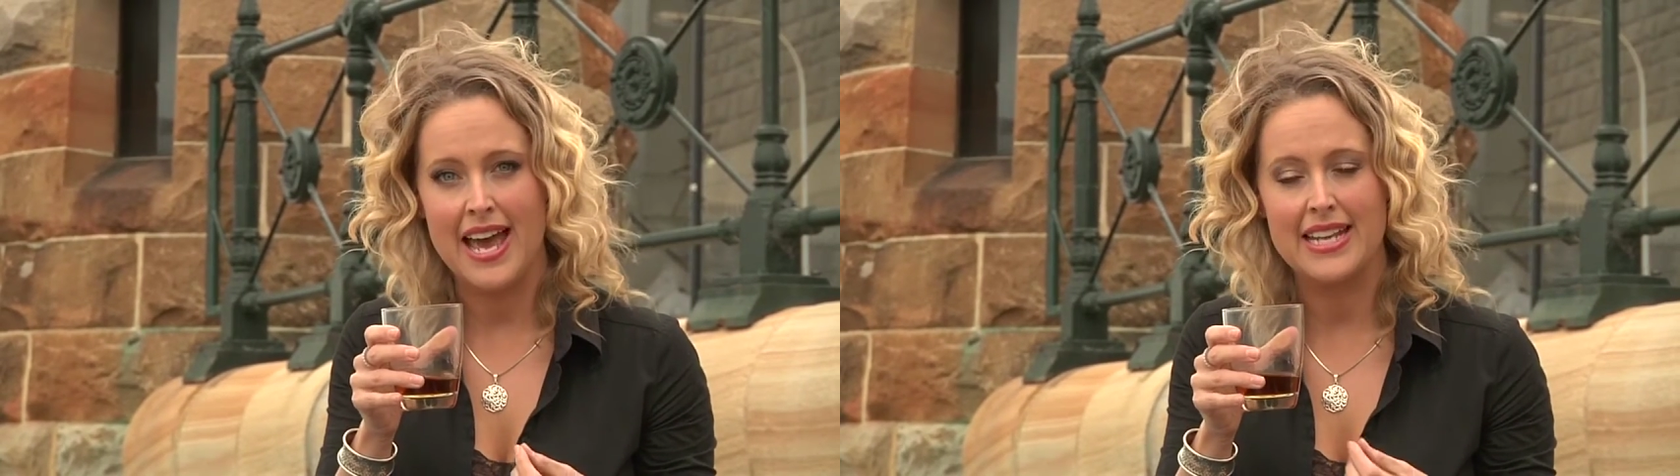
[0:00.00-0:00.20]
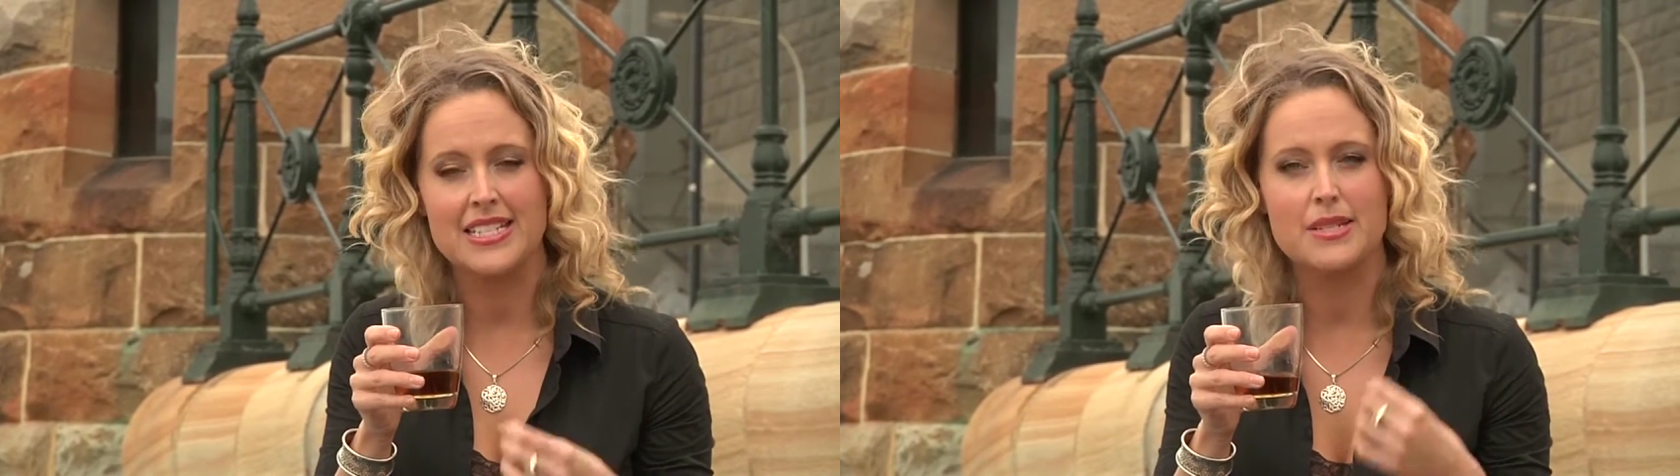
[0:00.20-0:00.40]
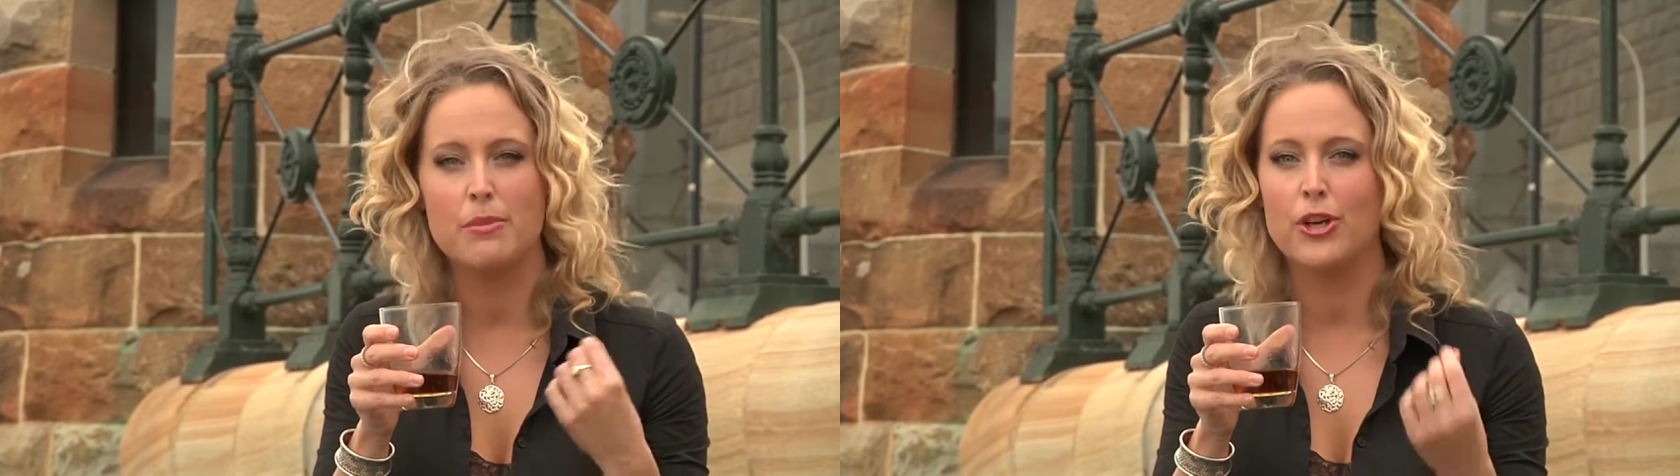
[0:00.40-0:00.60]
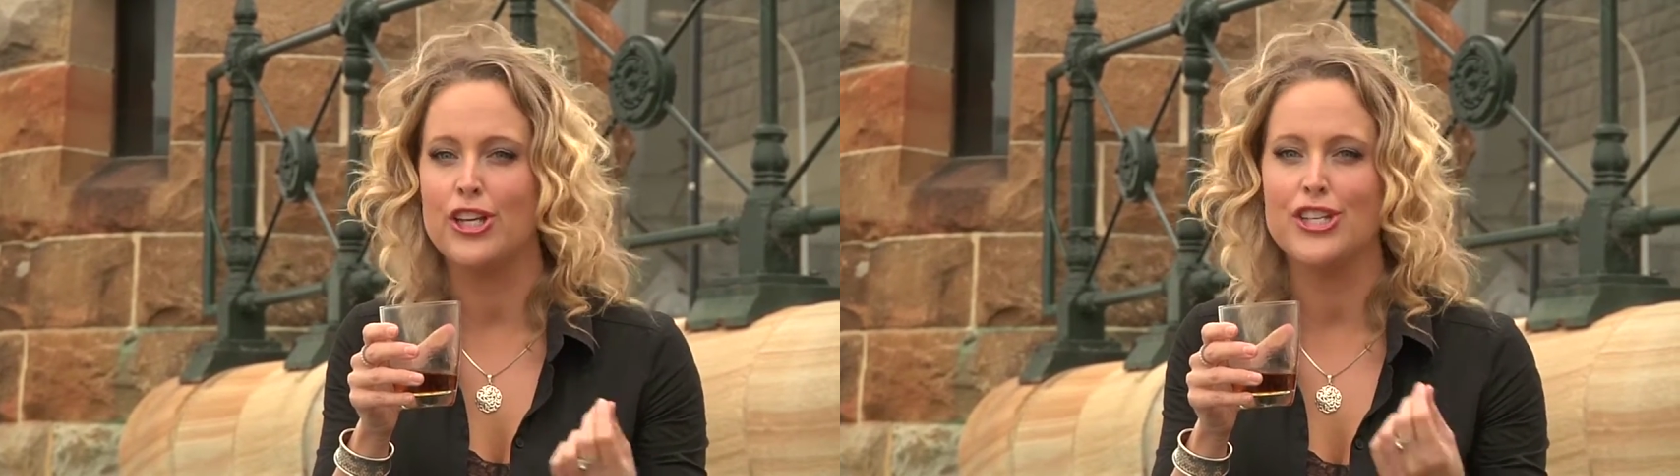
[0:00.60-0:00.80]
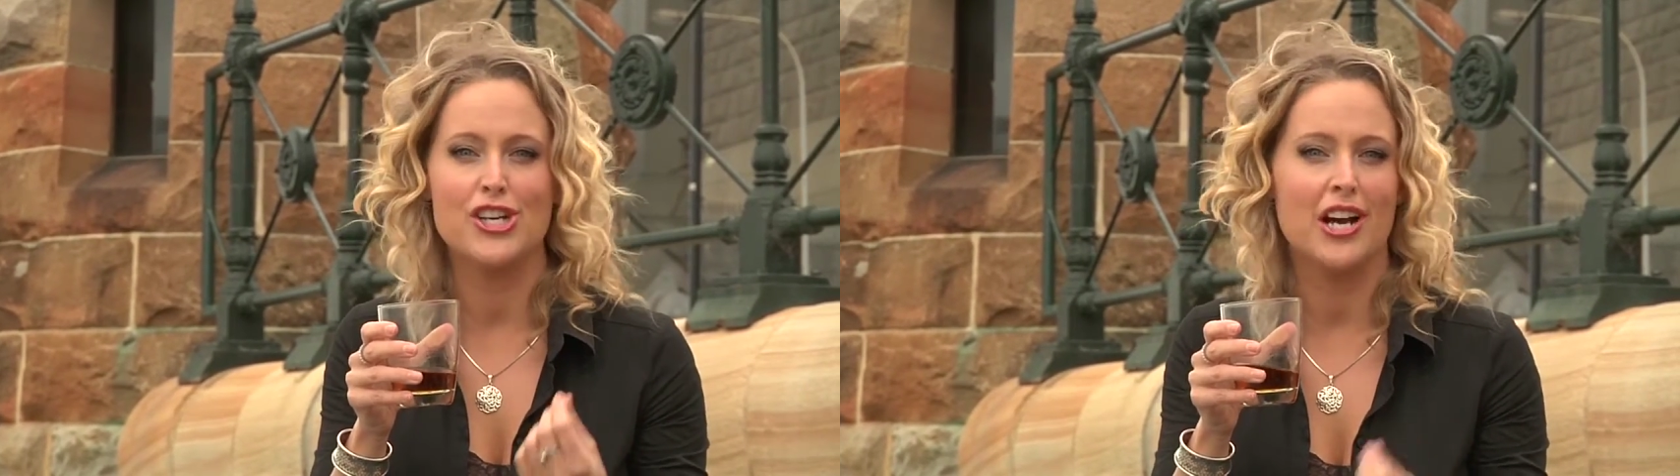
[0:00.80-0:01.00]
and
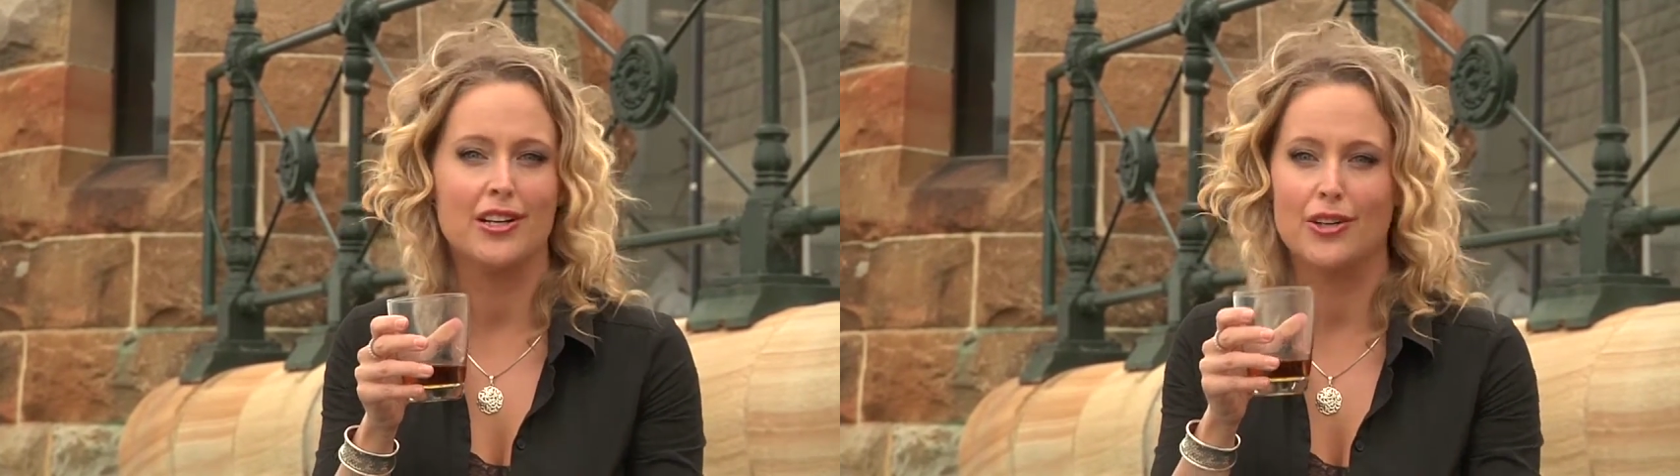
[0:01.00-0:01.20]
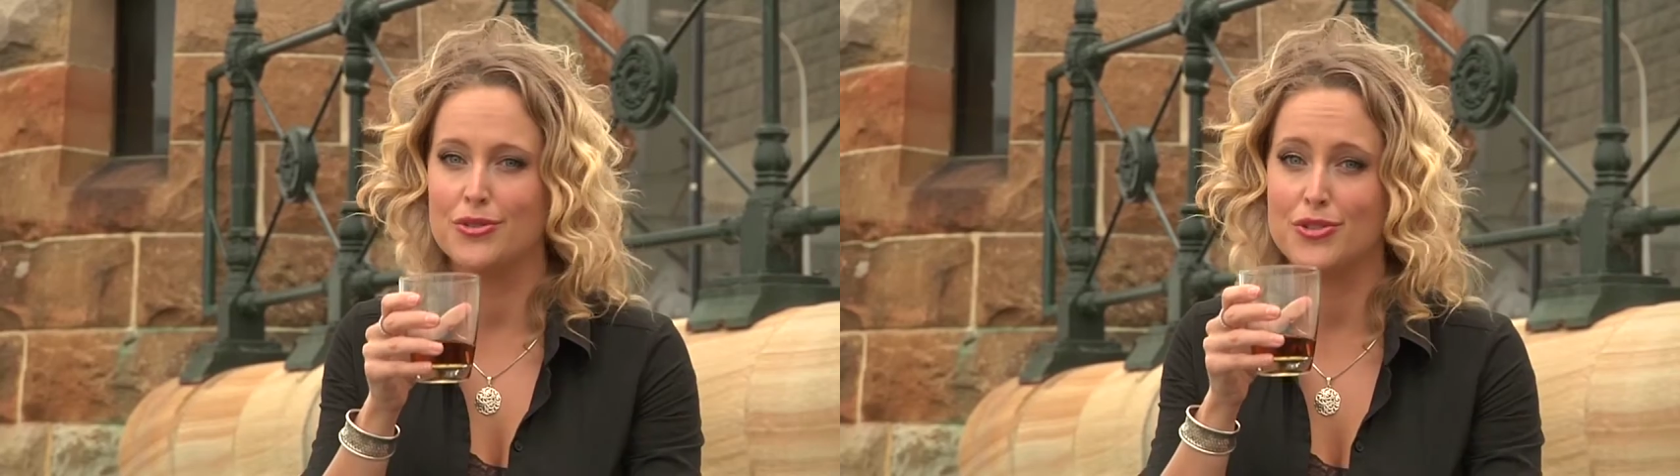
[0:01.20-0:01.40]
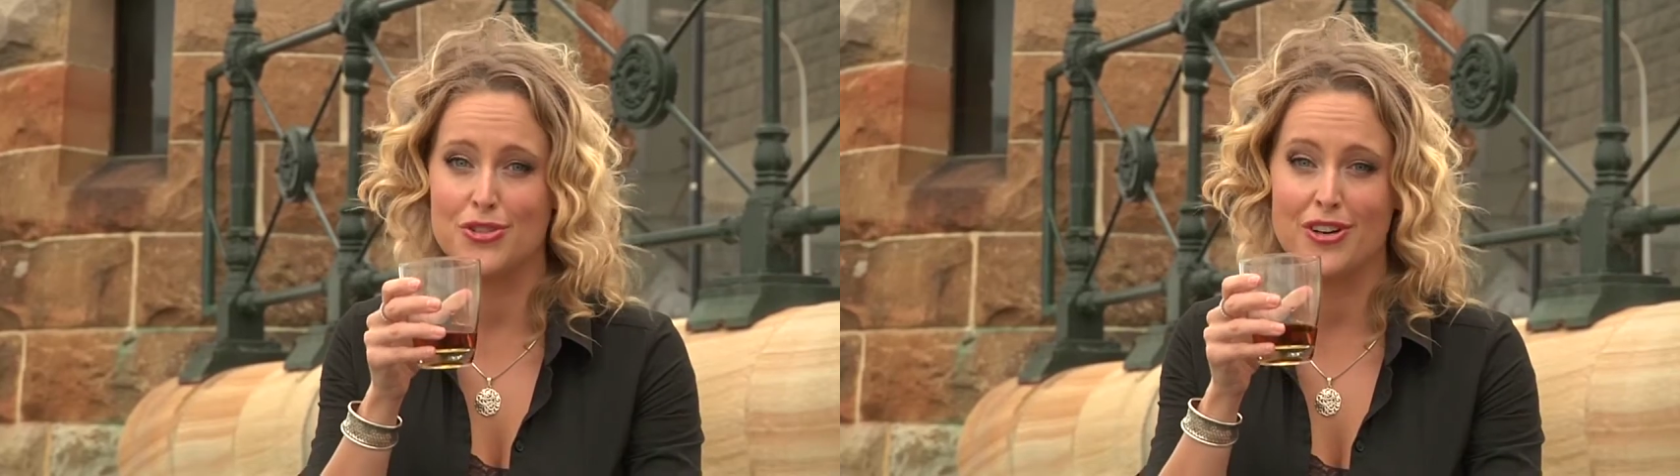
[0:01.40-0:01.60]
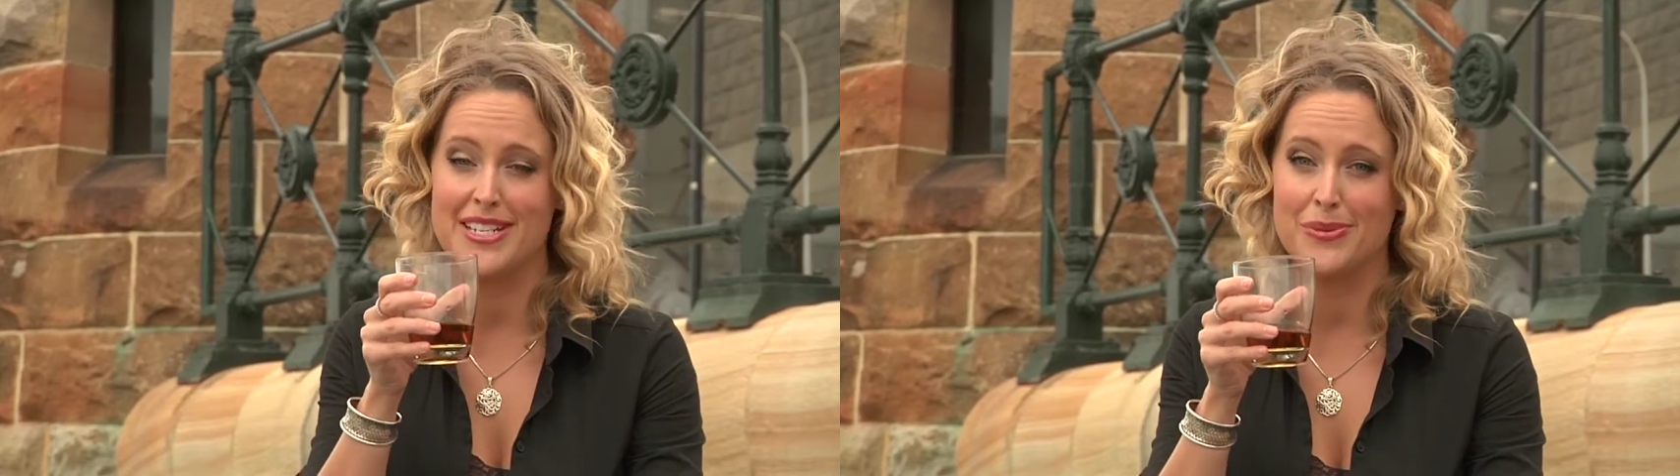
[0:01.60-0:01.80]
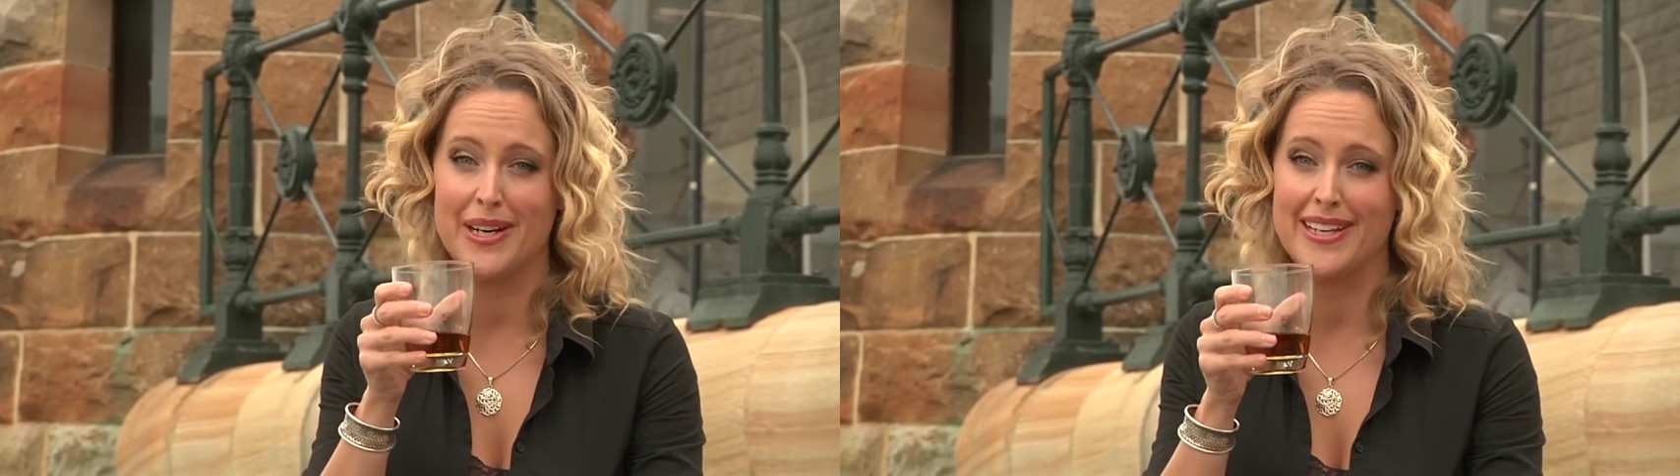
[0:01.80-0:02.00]
smoky charcoal
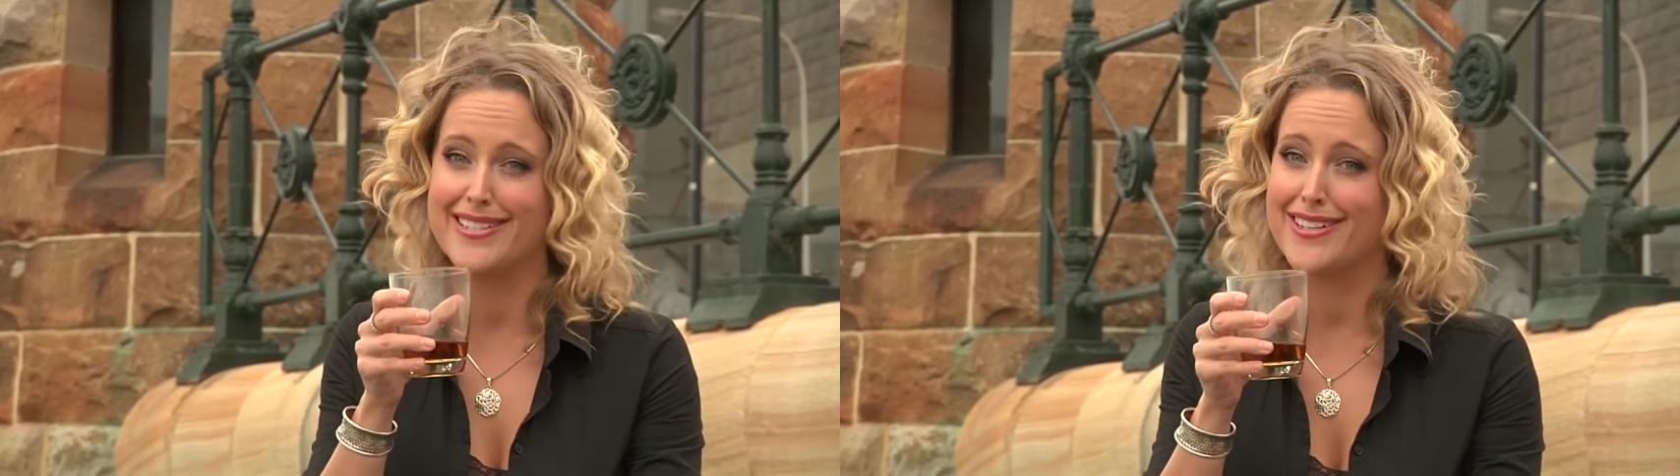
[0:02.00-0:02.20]
straight away,